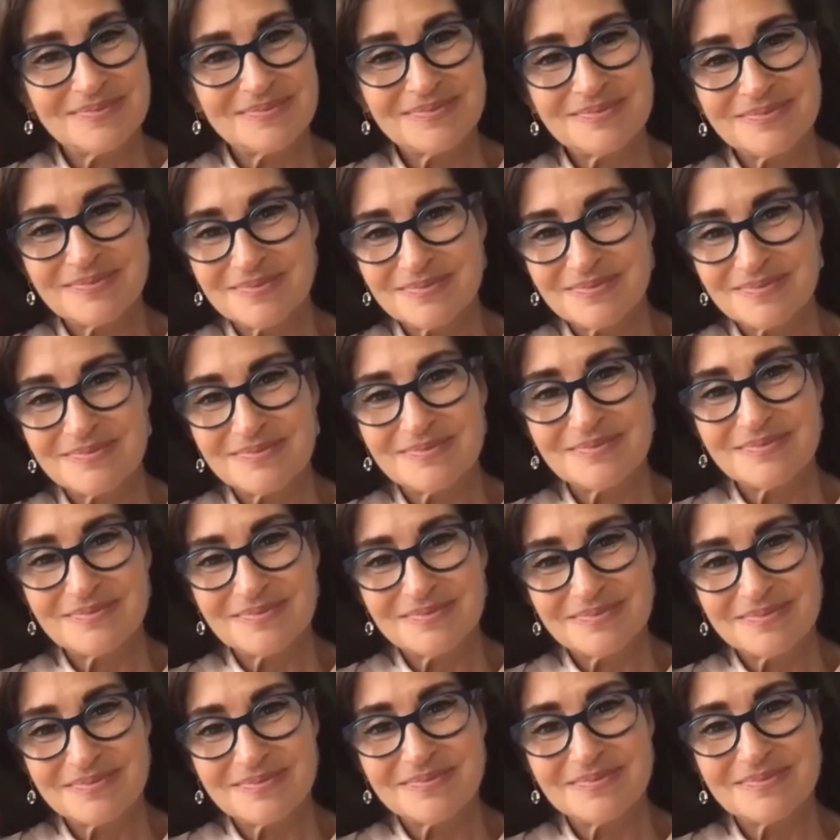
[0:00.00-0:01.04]

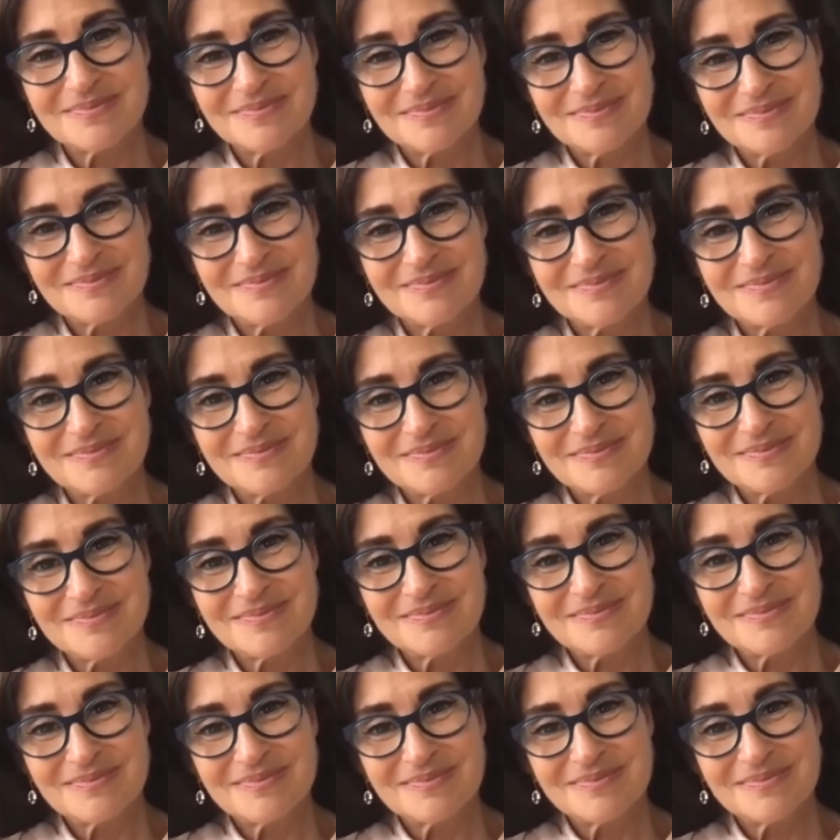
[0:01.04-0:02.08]

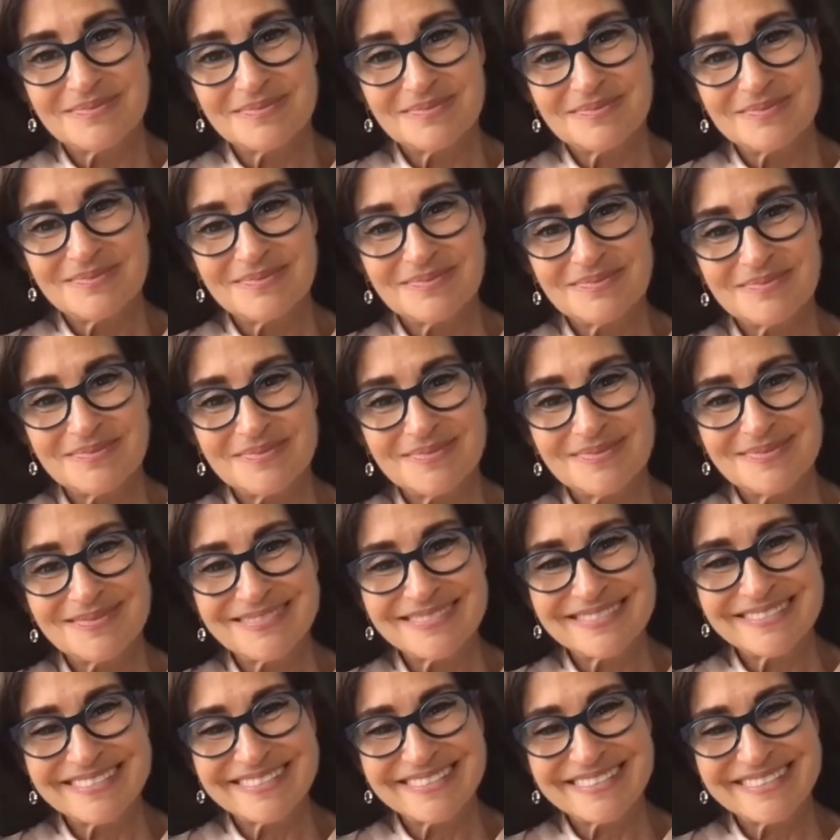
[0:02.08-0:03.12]

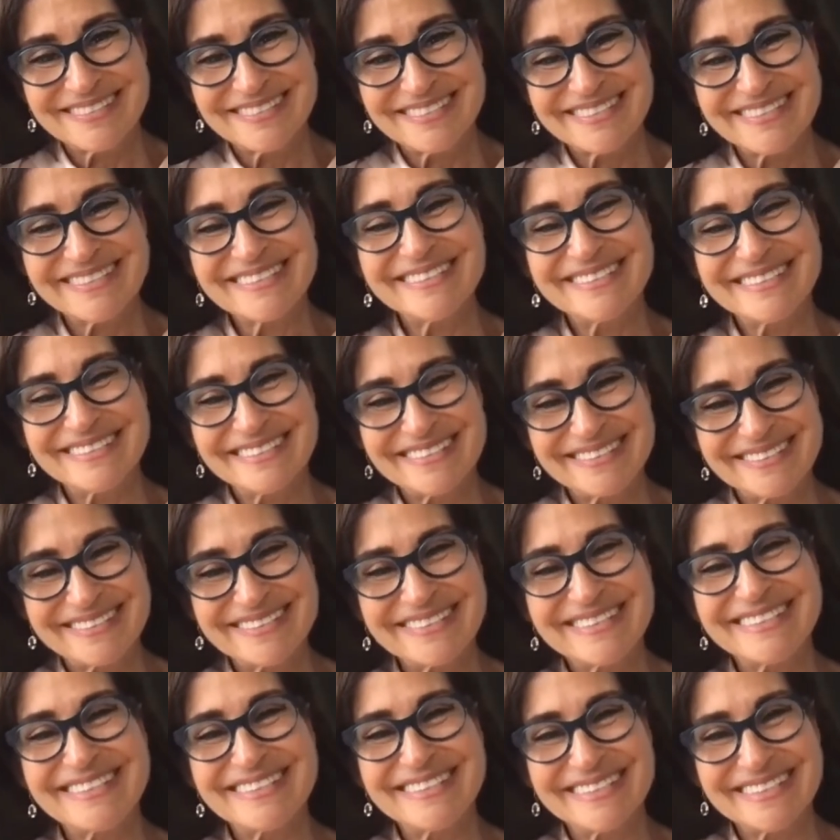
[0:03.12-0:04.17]

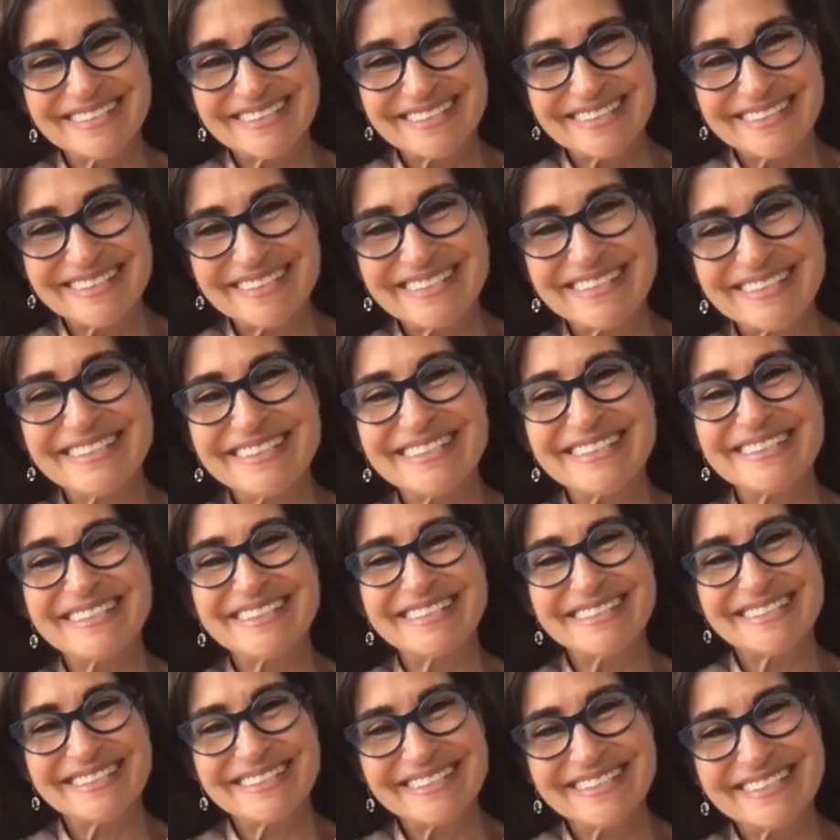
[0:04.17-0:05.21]

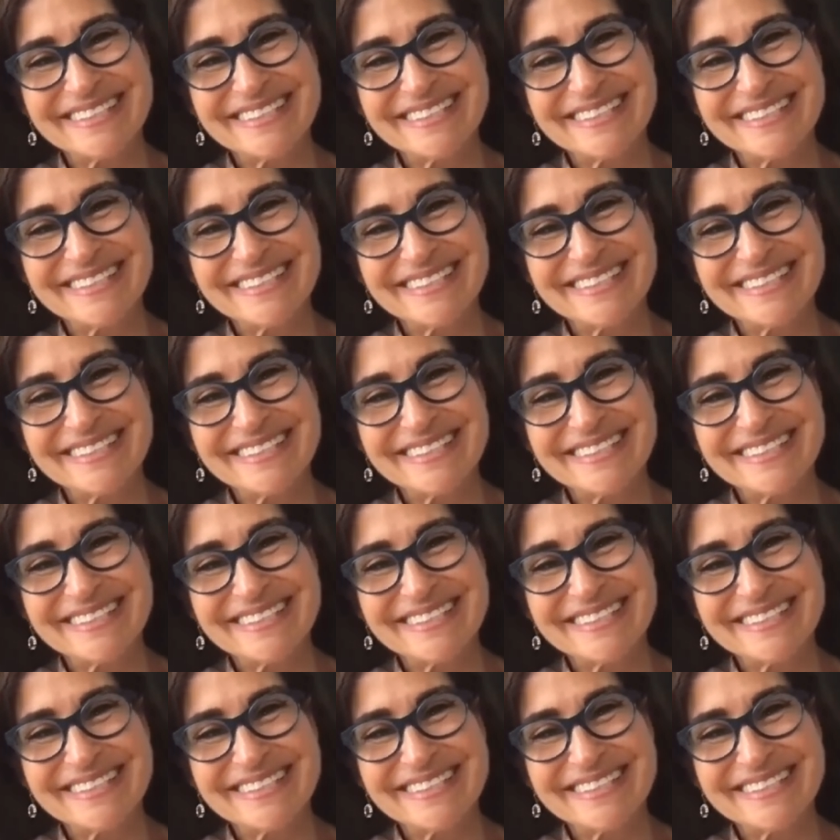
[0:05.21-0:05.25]
No words are spoken by the person on screen.